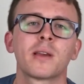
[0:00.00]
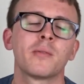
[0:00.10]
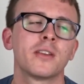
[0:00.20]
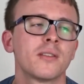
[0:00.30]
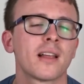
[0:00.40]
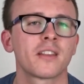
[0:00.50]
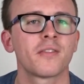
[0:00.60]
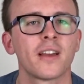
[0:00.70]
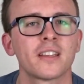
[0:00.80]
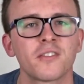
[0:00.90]
maybe do like the
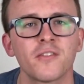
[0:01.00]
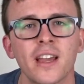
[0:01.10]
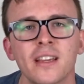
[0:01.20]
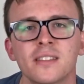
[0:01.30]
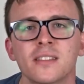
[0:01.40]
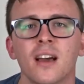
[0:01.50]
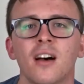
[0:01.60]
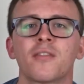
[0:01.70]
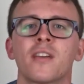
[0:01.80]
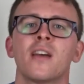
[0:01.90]
face-to-face
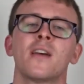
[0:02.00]
stuff.